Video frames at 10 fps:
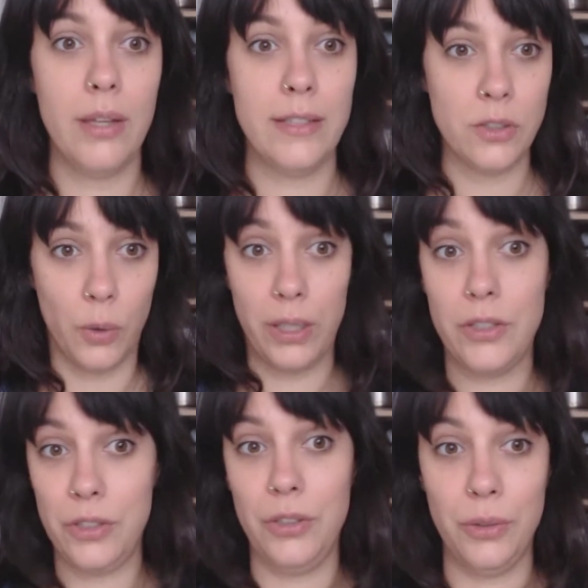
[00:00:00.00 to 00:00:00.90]
It's going
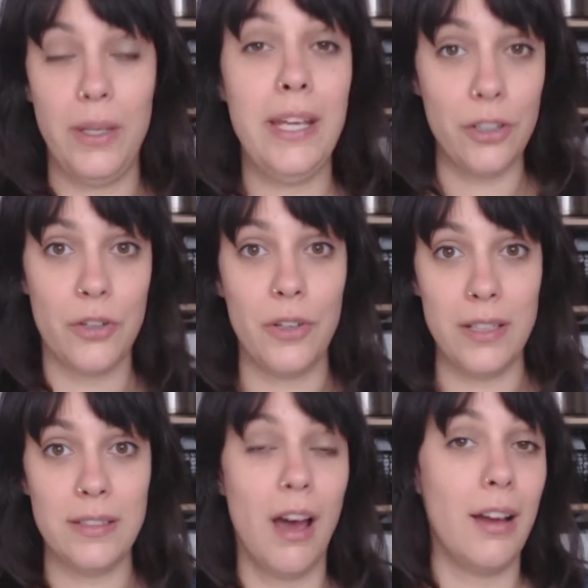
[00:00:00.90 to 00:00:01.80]
to
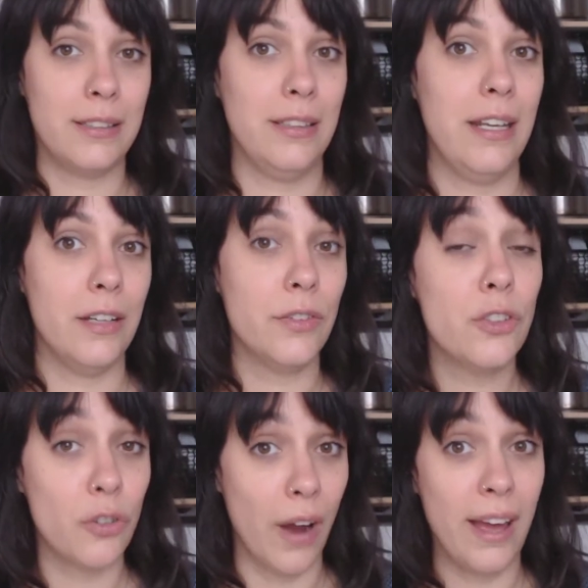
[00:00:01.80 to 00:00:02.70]
increase oxidative
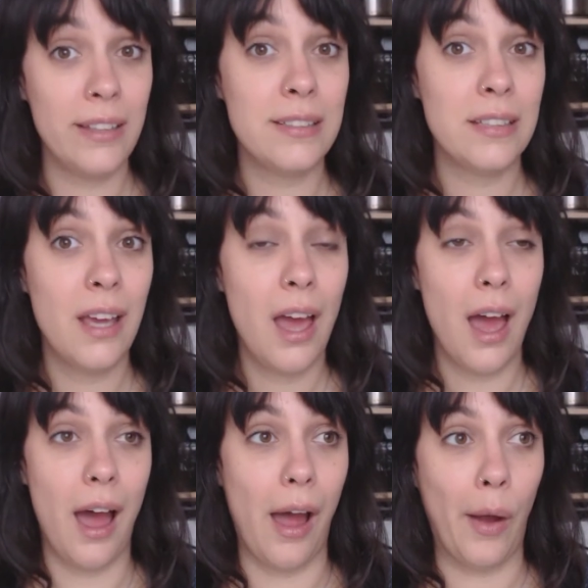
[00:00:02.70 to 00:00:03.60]
stress
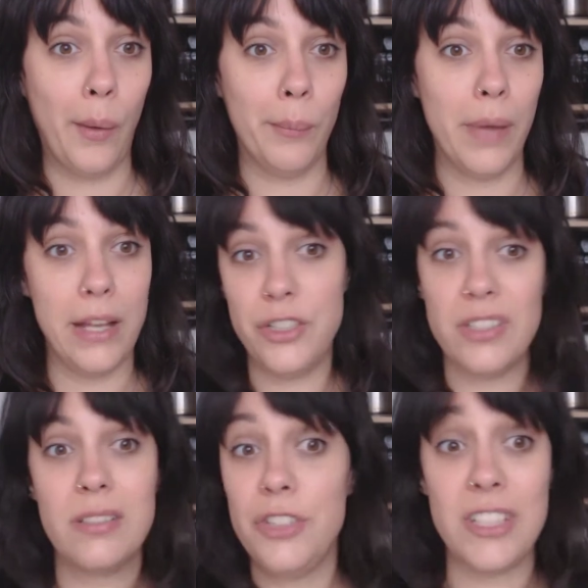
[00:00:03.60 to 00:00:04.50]
and
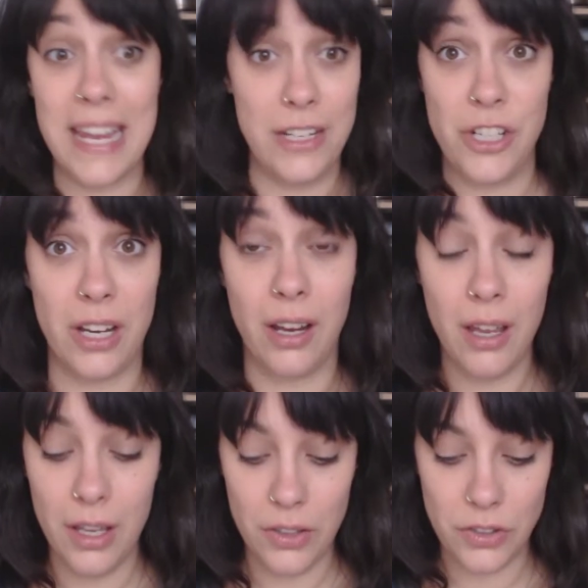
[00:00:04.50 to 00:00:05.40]
just aging.
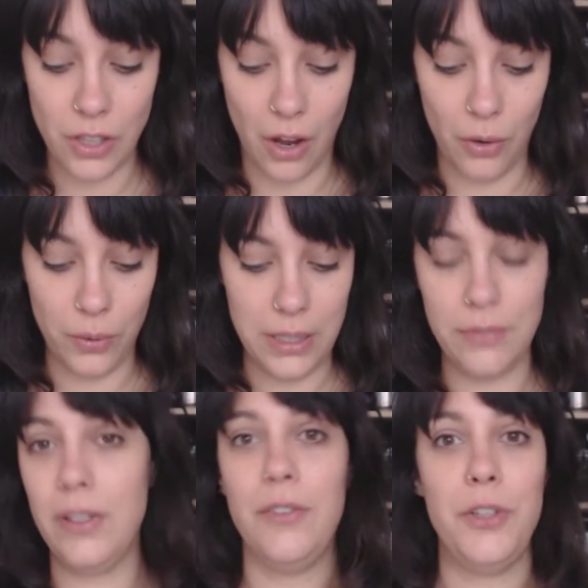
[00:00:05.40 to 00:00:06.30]
So
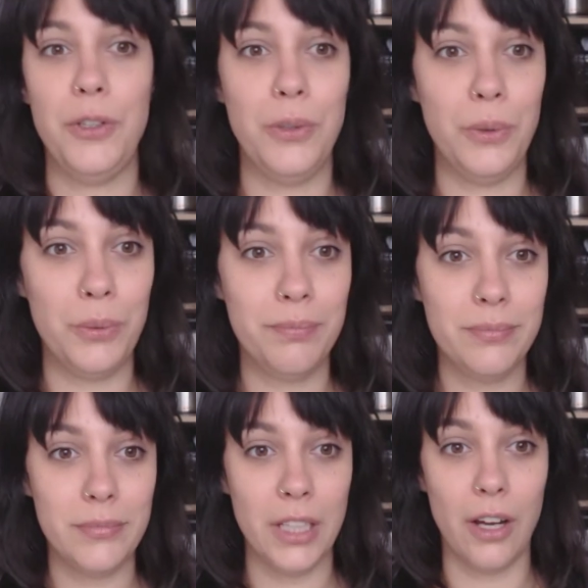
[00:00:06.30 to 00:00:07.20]
even if you
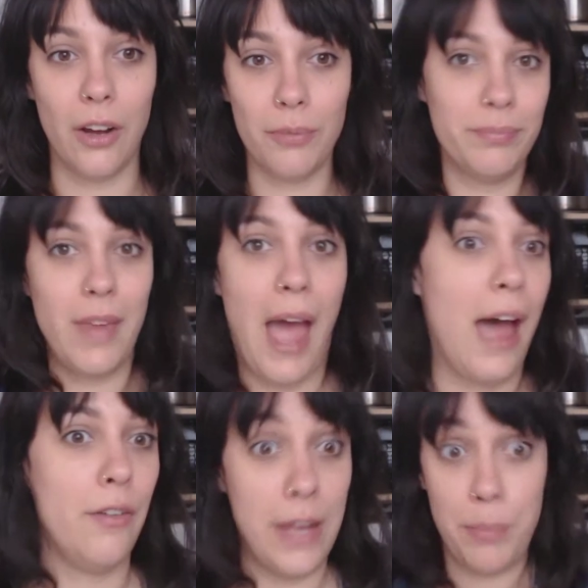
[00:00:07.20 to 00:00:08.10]

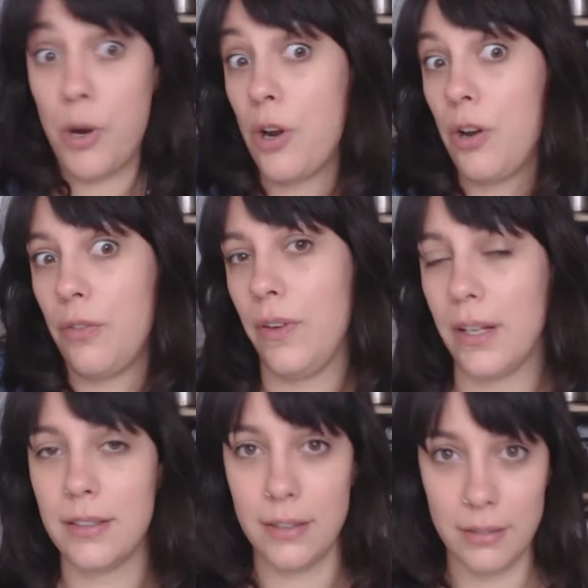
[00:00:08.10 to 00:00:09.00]
have a
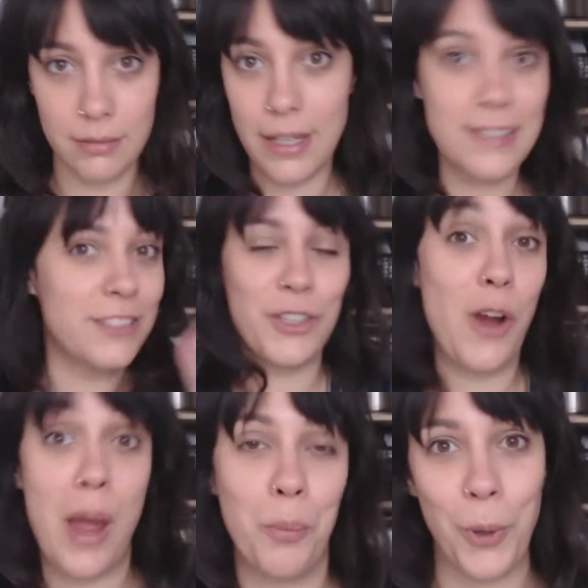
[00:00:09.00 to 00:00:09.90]
perfect
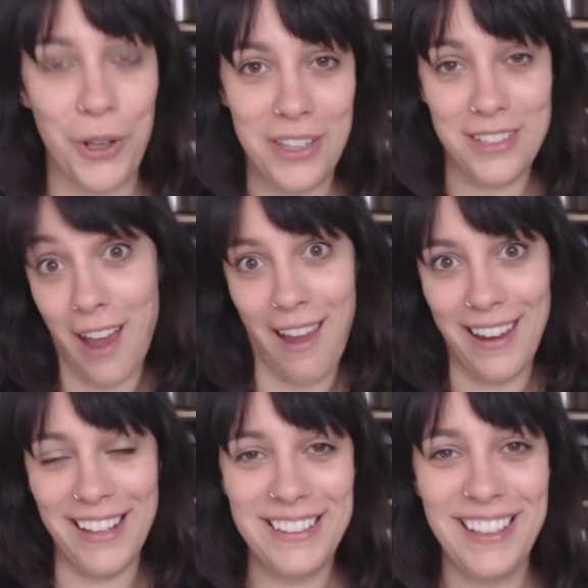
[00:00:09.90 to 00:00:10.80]
Instagram worthy
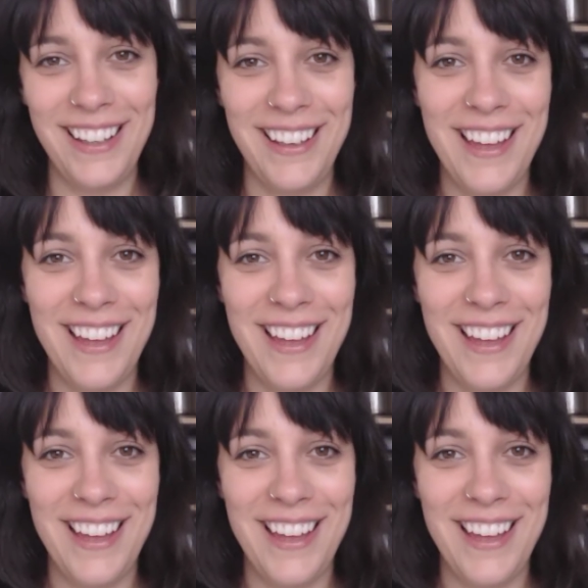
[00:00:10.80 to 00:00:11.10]
diet,